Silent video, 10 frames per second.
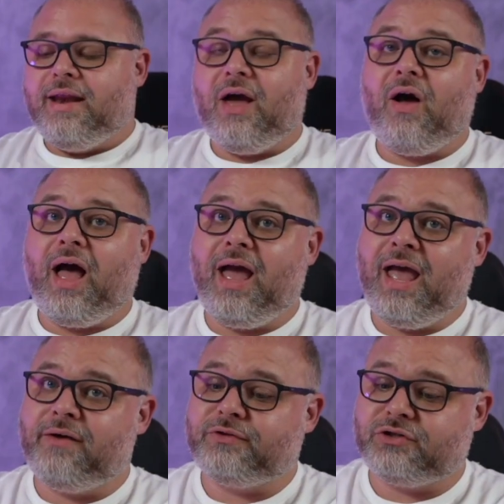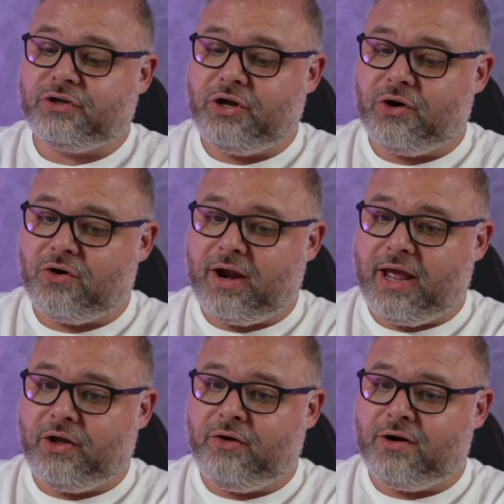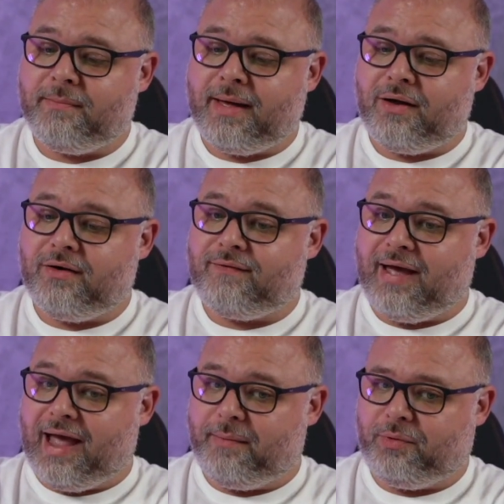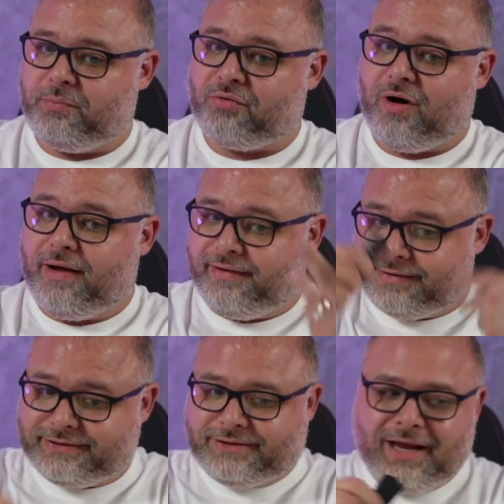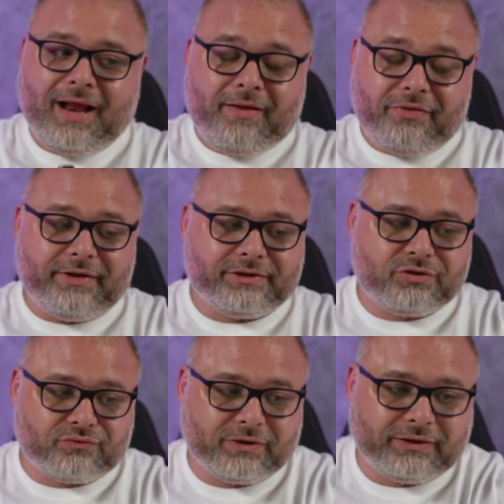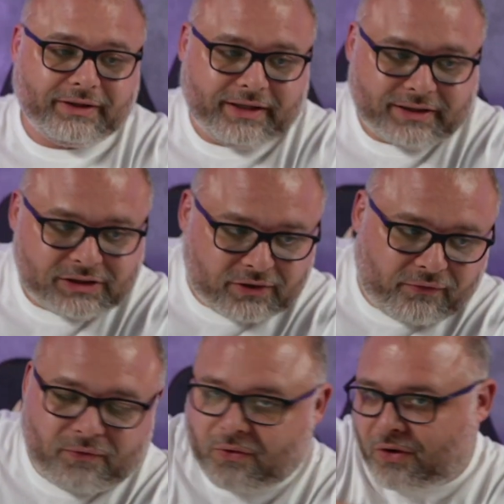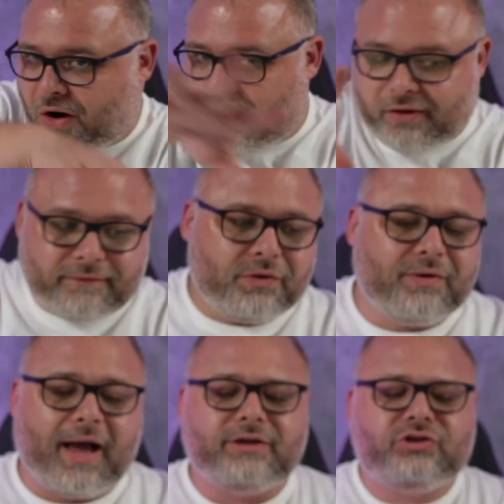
Now I have secured a good amount of Apple products this release for all of you guys.